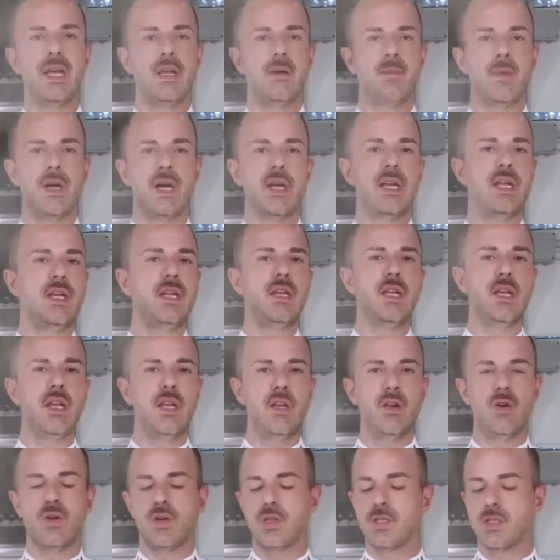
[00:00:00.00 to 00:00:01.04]
have
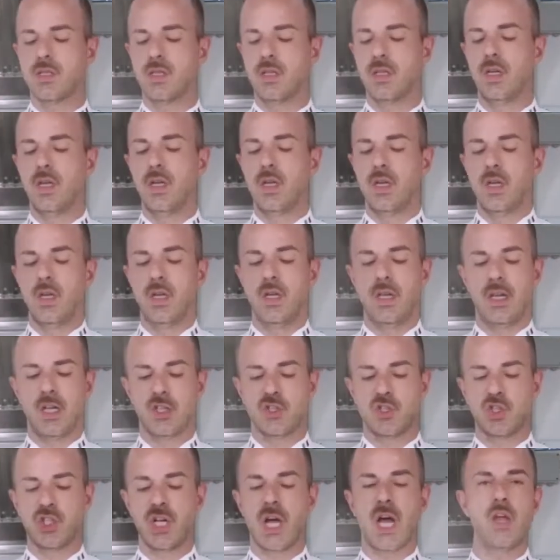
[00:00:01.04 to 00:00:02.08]
another type of
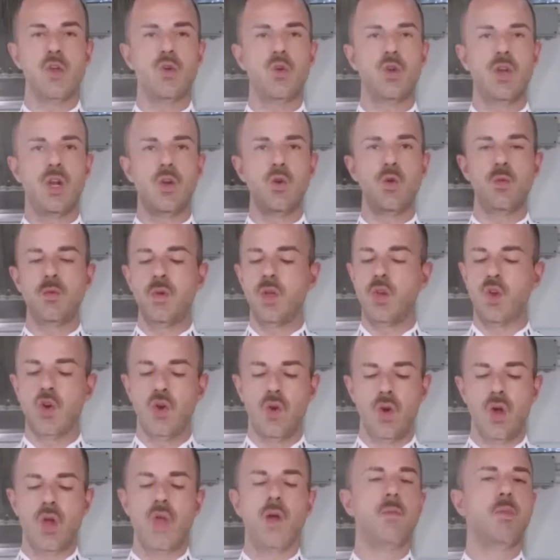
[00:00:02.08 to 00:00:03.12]
pan, maybe in
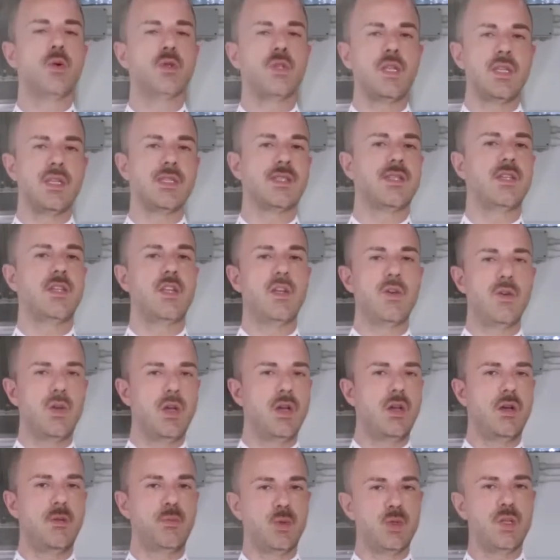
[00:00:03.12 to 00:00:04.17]

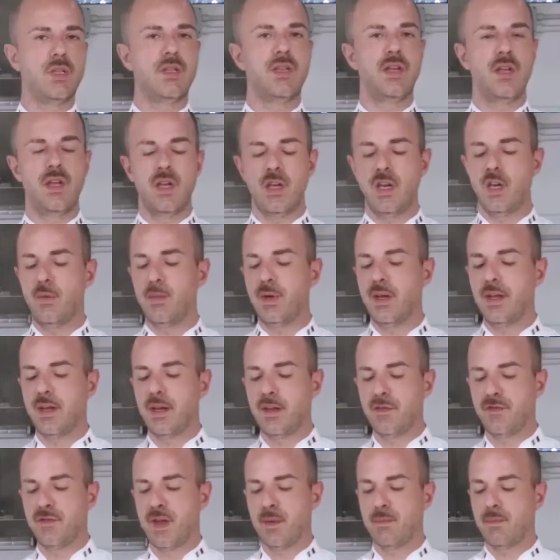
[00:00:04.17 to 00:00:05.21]
stainless steel or
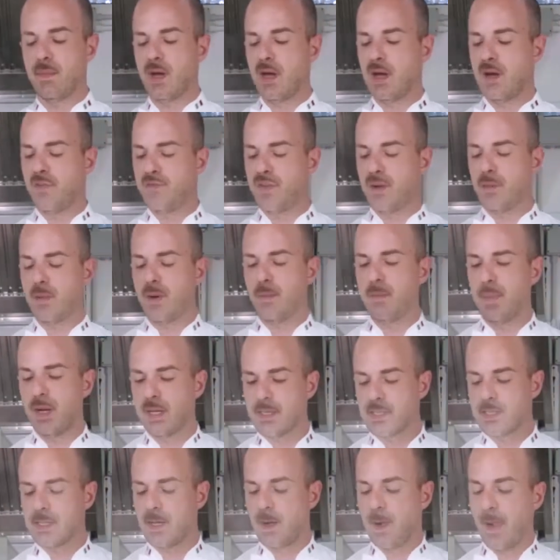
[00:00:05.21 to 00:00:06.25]
aluminum,
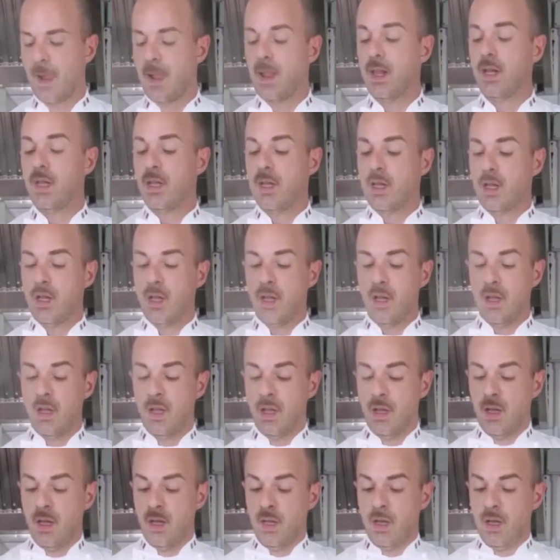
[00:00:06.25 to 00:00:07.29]
you
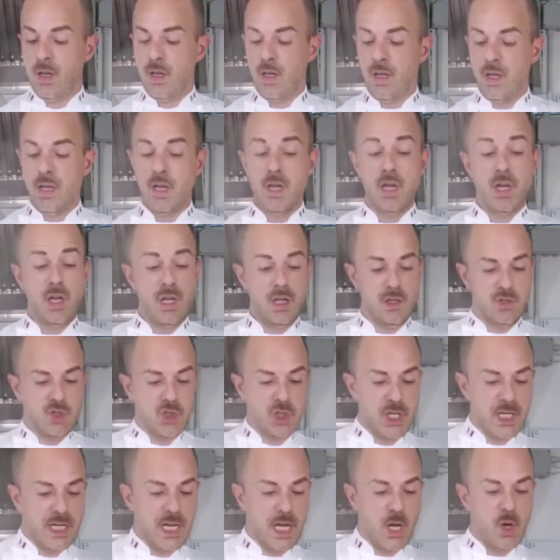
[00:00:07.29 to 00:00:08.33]
can leave it on low
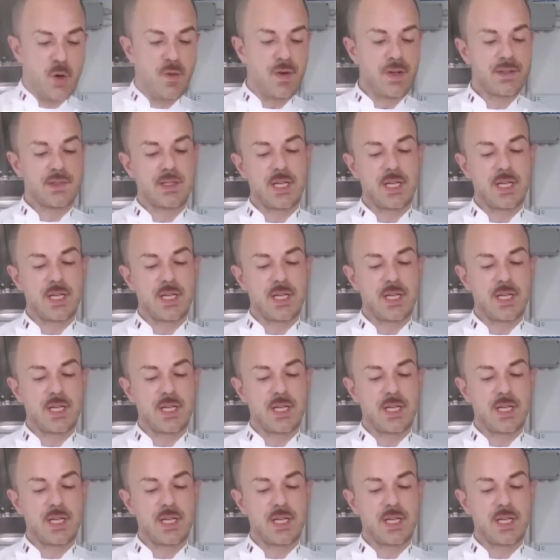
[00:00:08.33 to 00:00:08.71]
flame